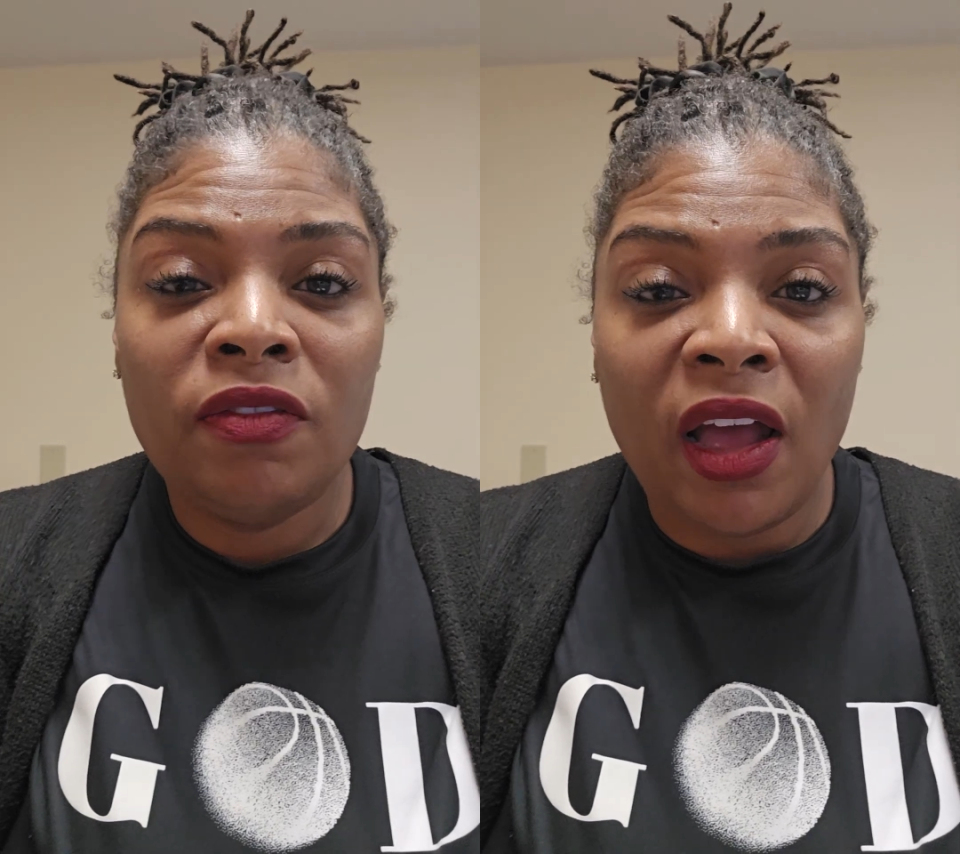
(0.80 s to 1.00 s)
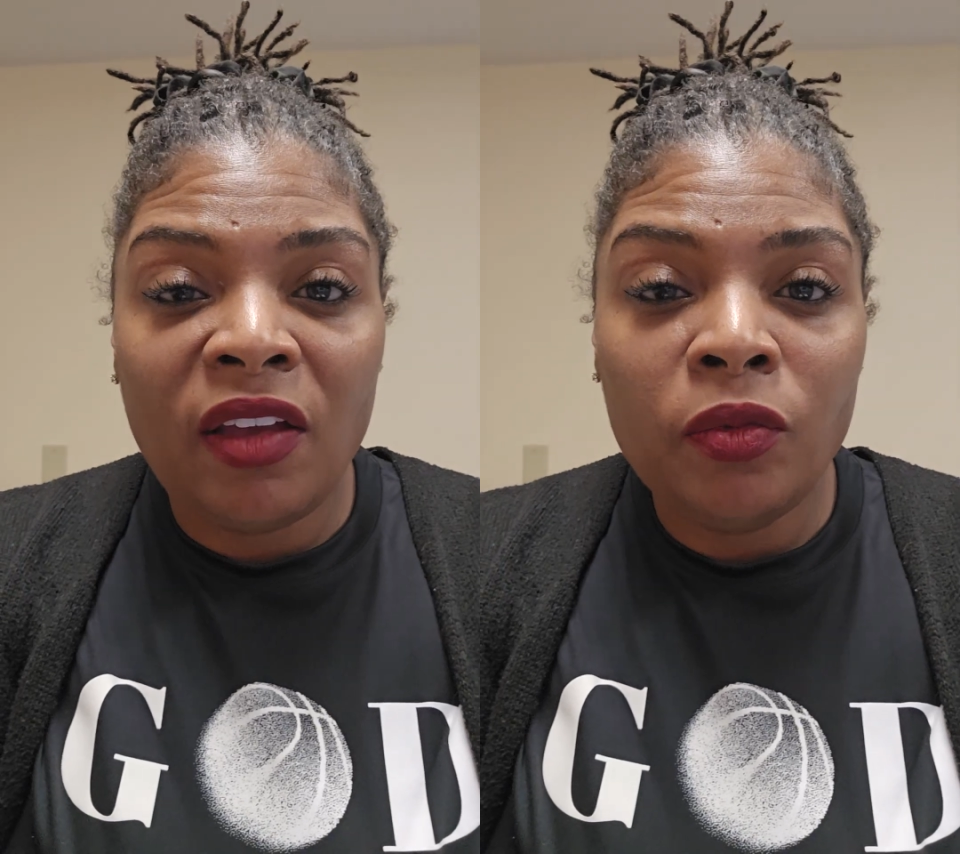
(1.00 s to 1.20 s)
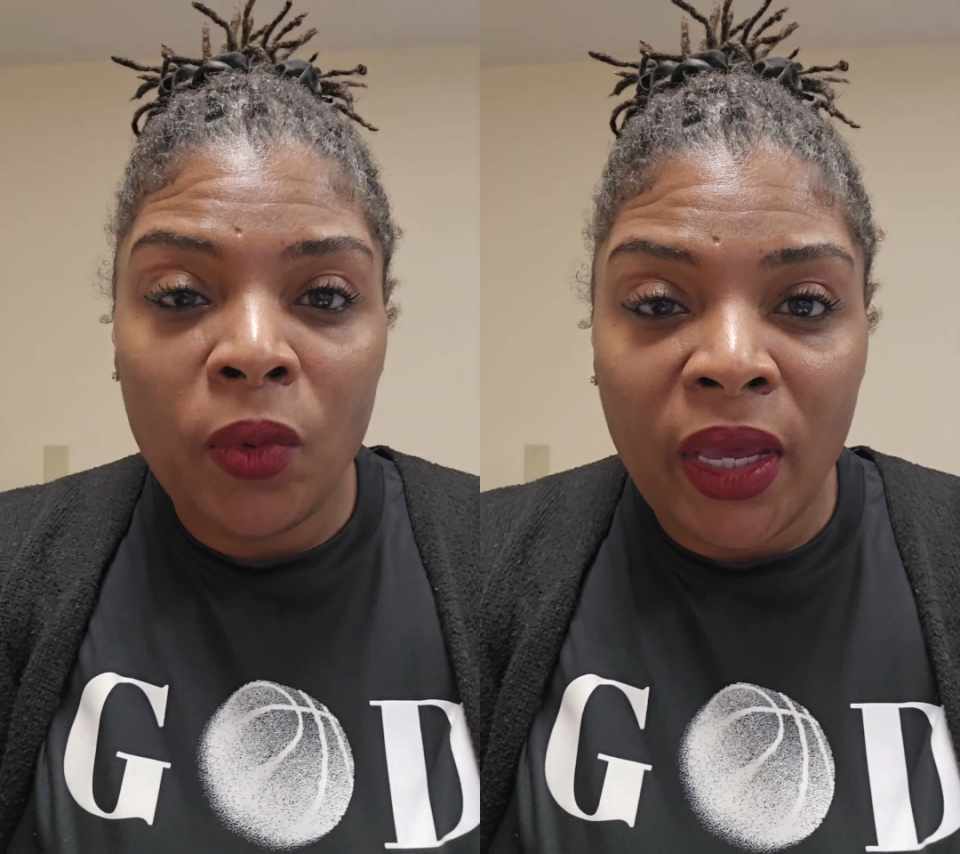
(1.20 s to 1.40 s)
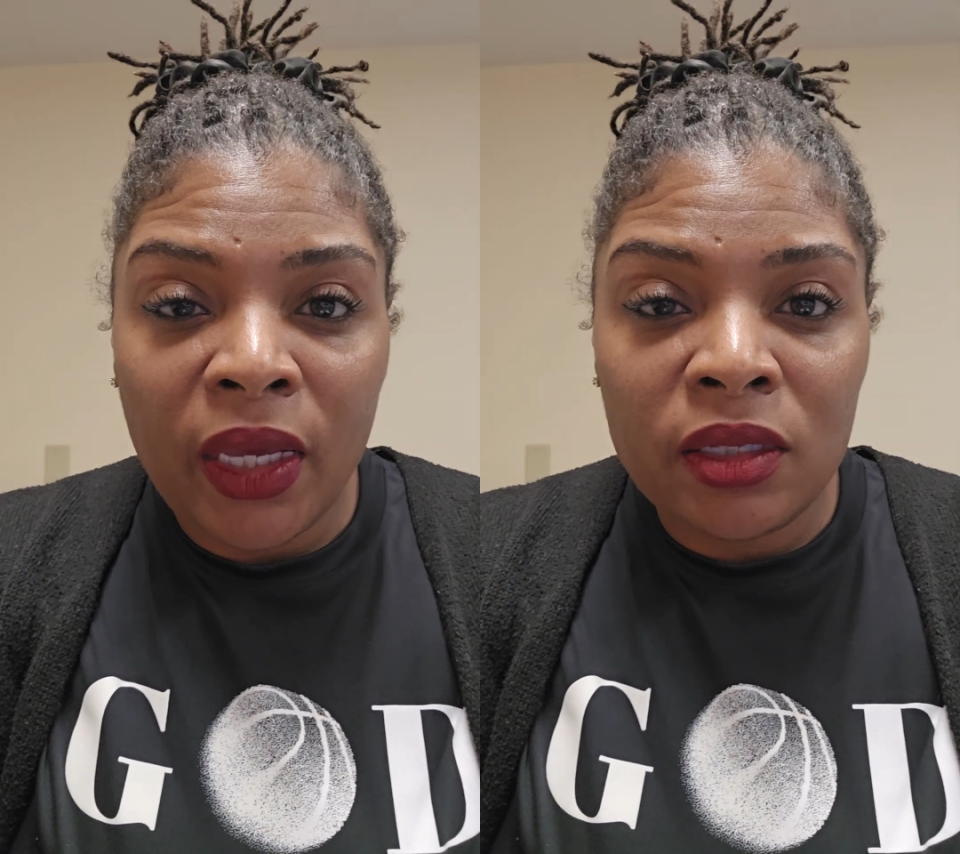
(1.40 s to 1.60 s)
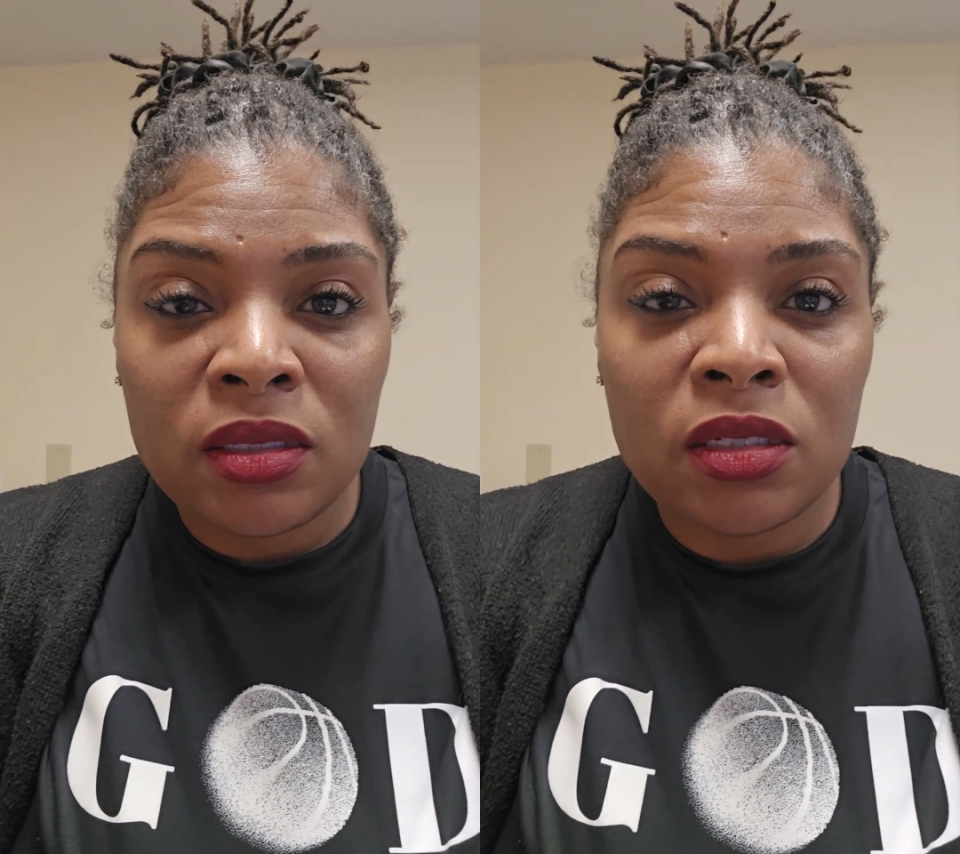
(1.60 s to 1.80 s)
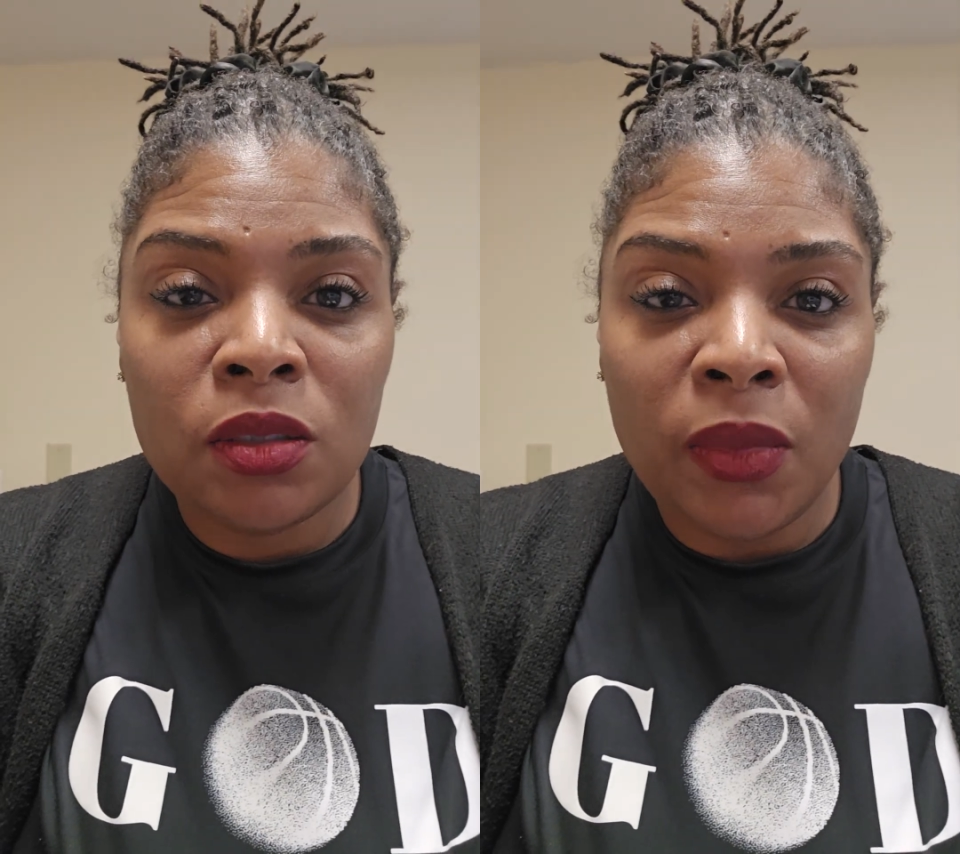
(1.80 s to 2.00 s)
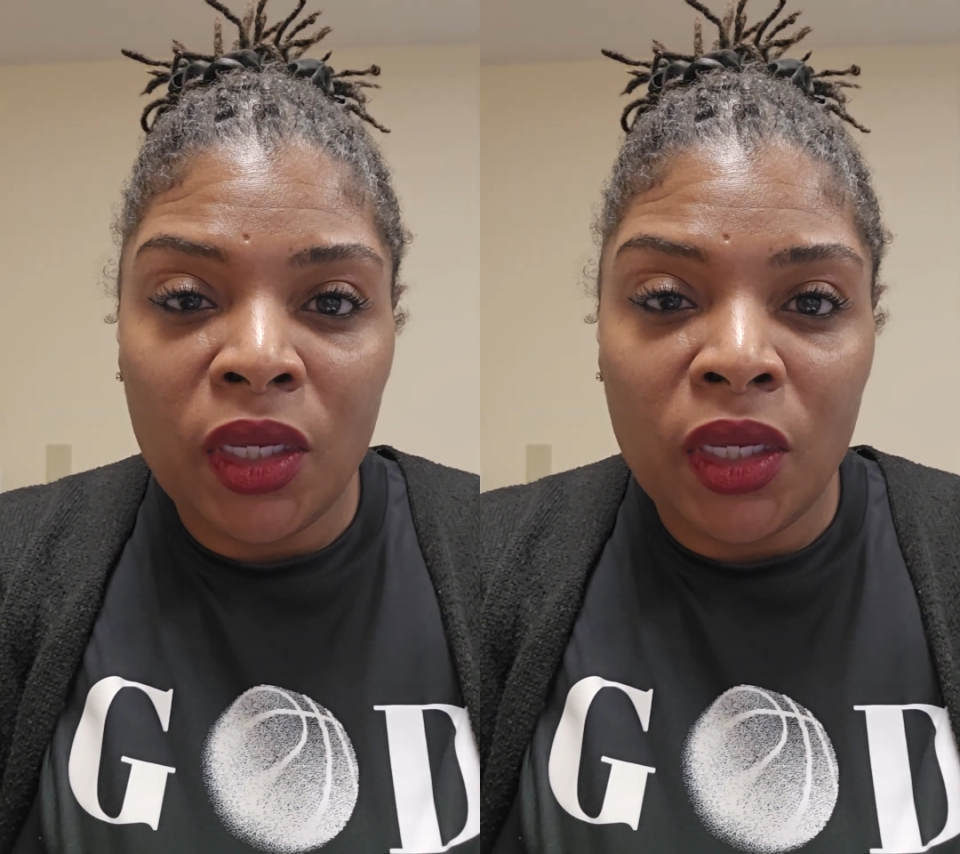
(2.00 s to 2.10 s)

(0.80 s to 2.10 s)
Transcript: 5 ways to